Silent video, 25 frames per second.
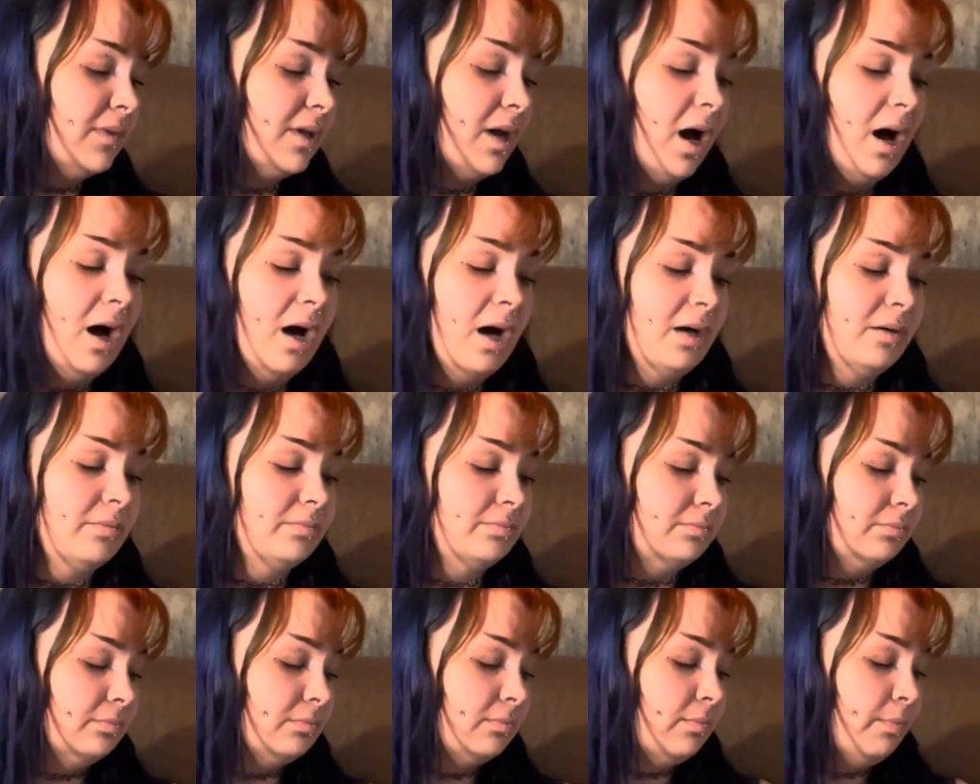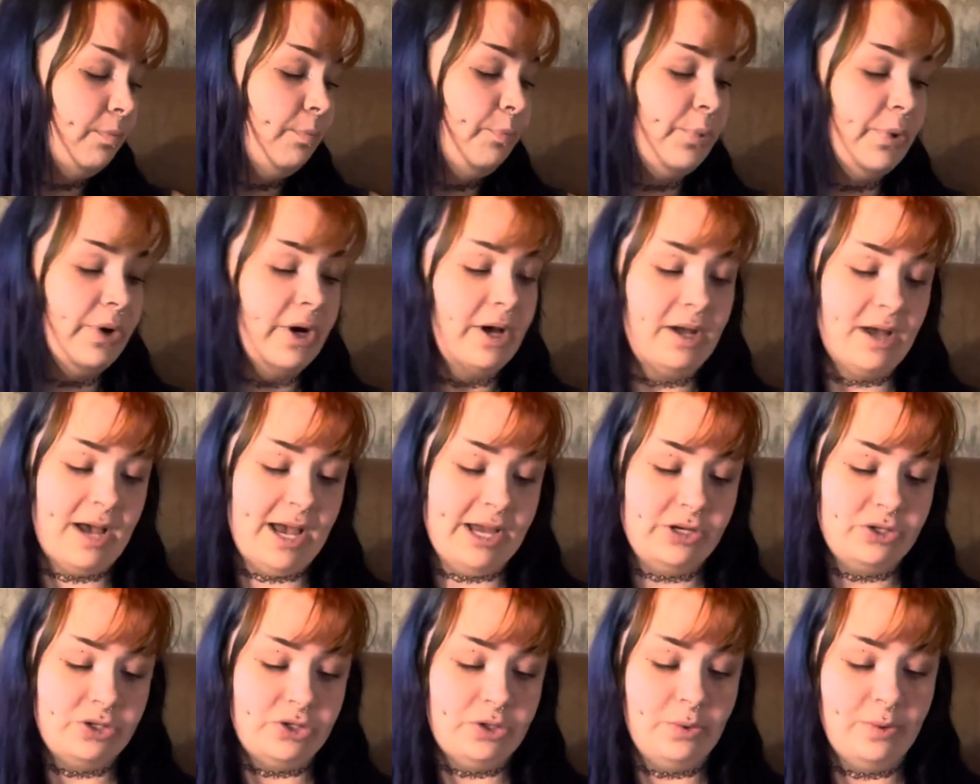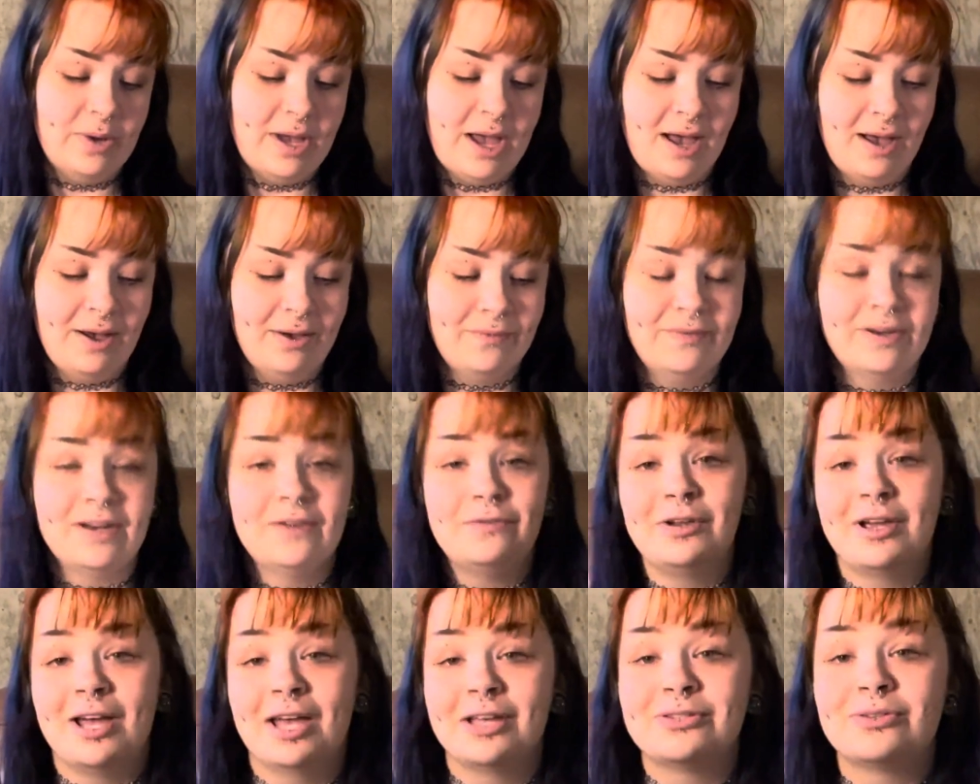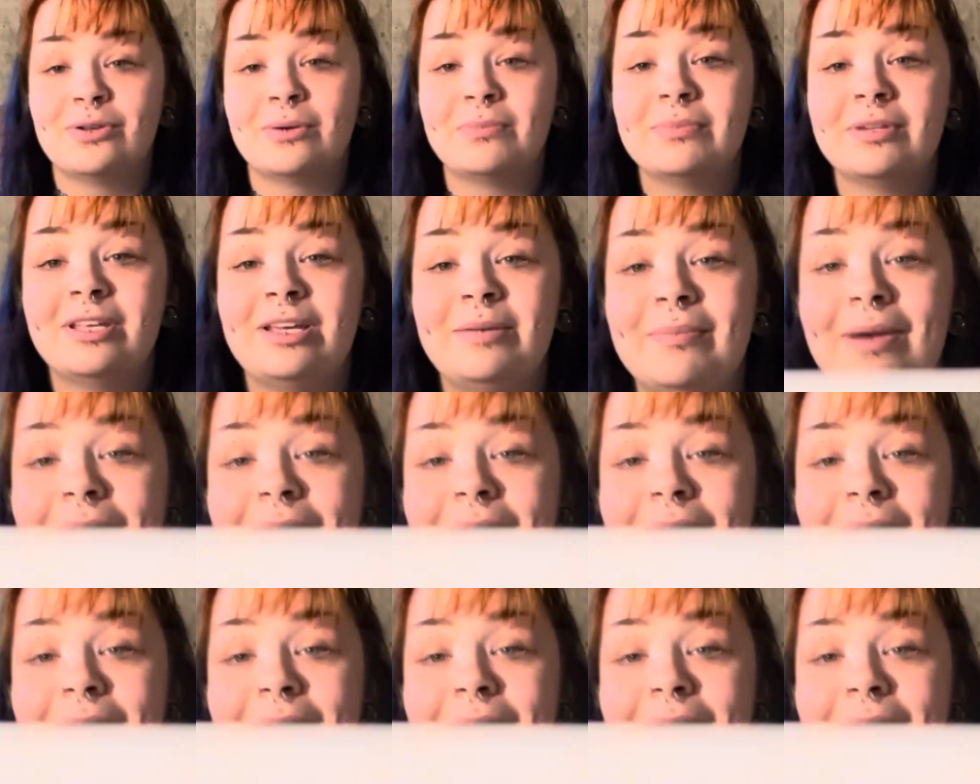Um, but I do have, and if you guys don't believe me,